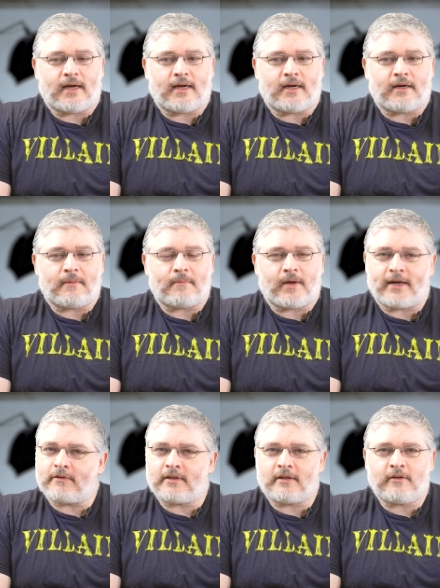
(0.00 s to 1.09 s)
um, I
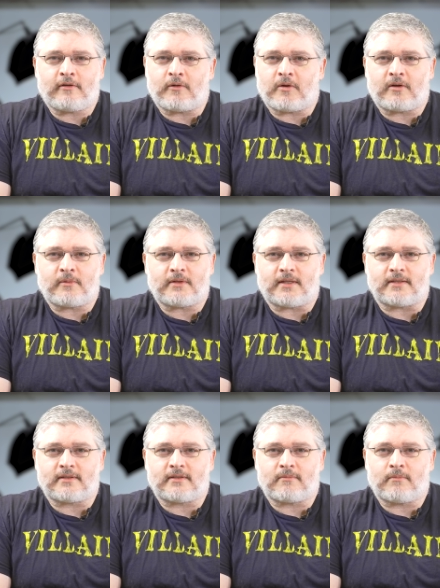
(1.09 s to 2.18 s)
don't think you can go wrong with
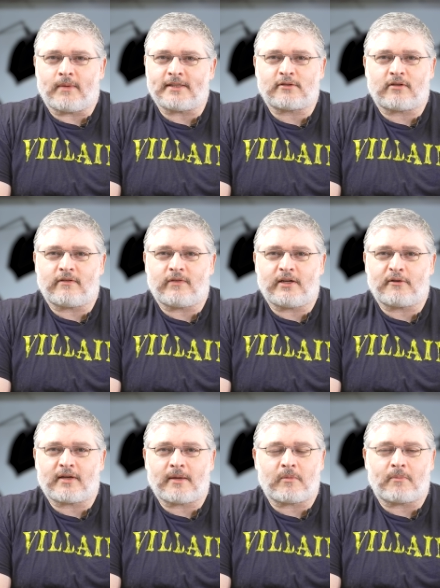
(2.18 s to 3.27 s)
this. Based on a
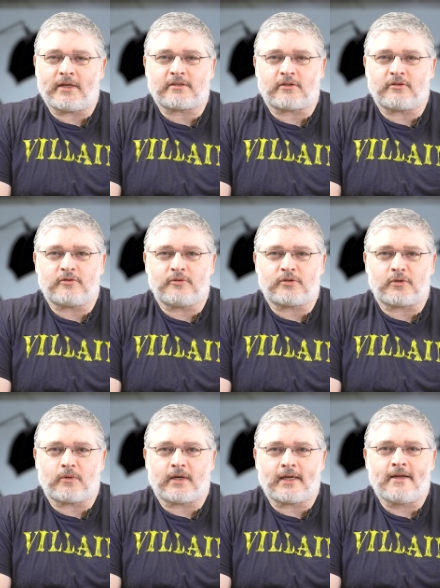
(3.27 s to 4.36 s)
video game and based on a true
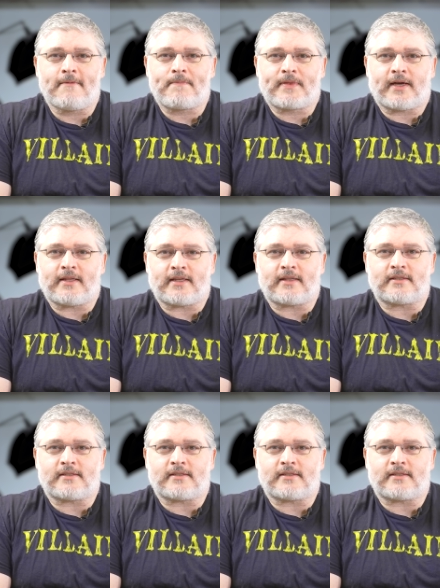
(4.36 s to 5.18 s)
story, I think